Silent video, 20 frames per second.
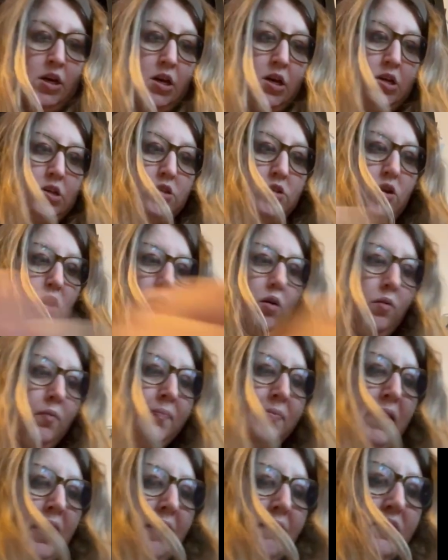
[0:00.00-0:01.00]
so
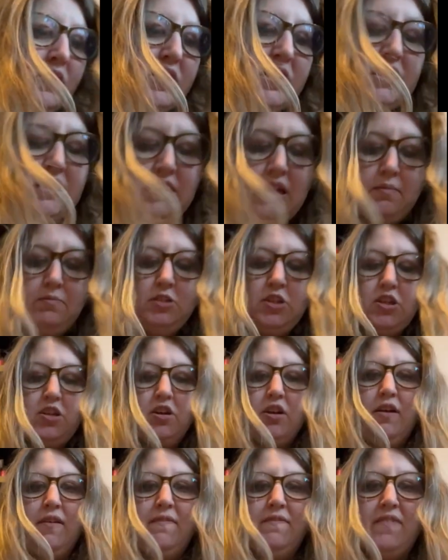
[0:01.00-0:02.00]
for this, I'm just
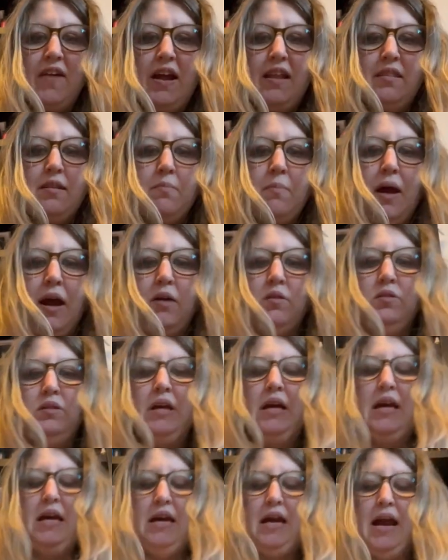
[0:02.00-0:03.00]
gonna fan them out
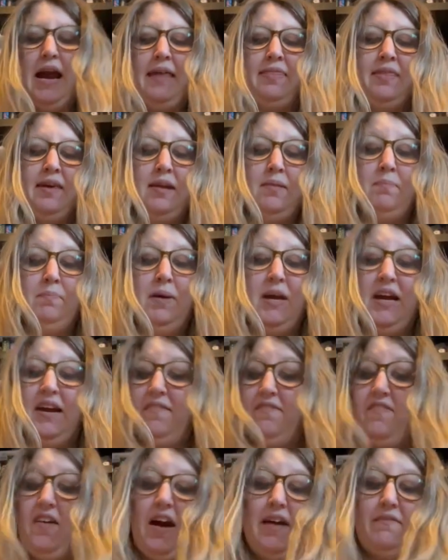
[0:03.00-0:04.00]
and then pick
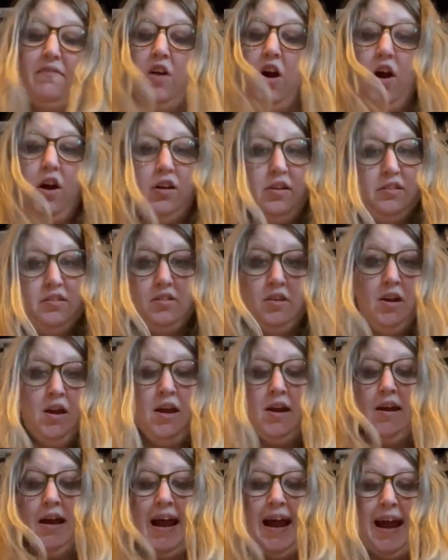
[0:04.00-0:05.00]
5 cards
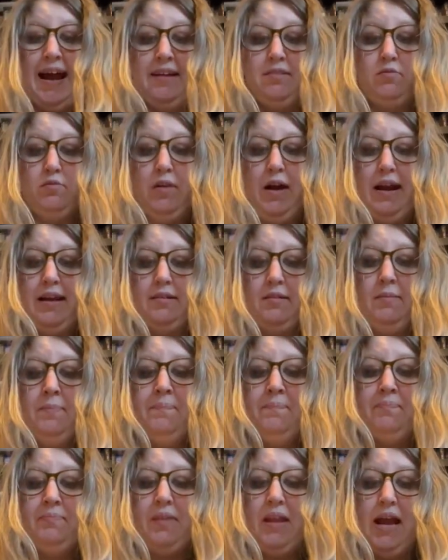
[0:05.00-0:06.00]
at random
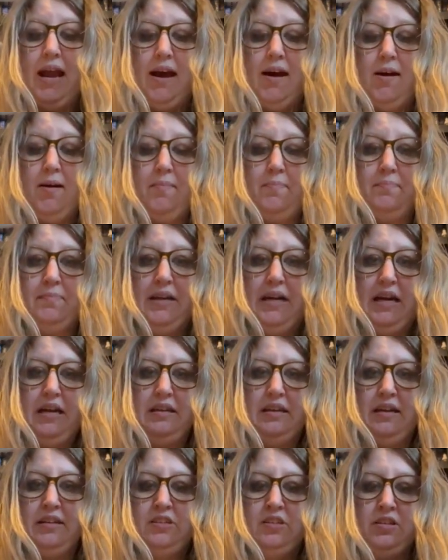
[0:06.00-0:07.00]

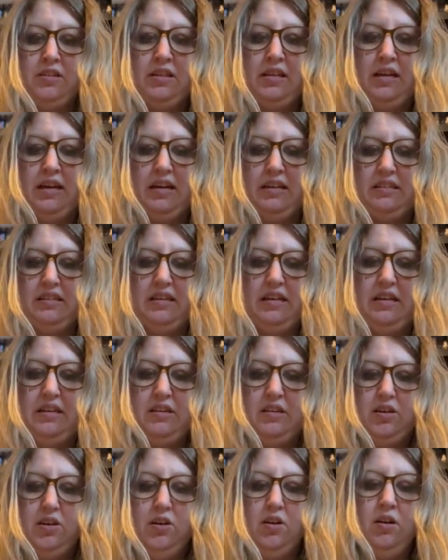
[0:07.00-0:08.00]
because I just think it's
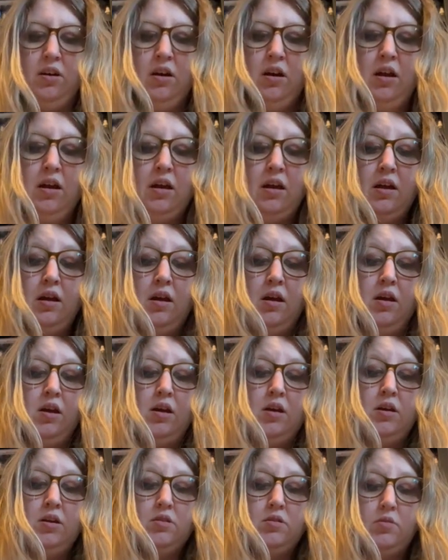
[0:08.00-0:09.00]
easier.
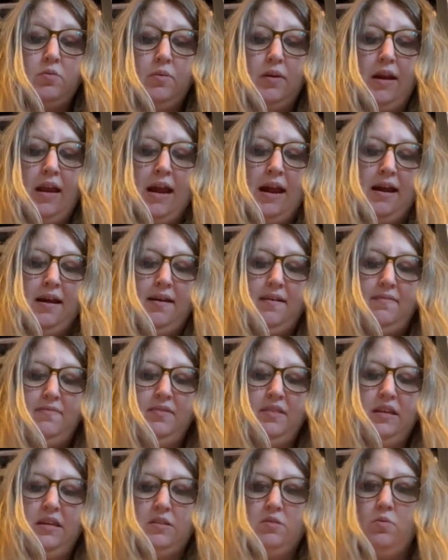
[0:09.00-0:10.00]
So we have
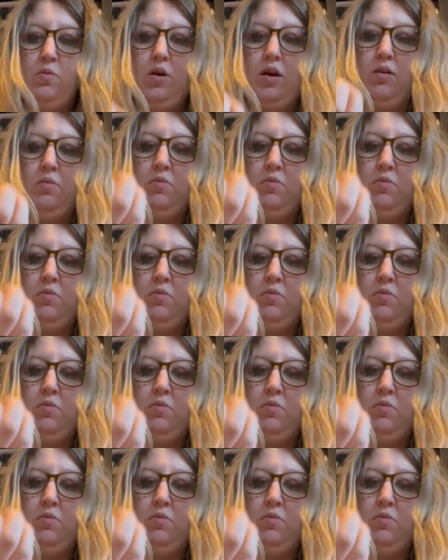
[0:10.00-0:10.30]
this one,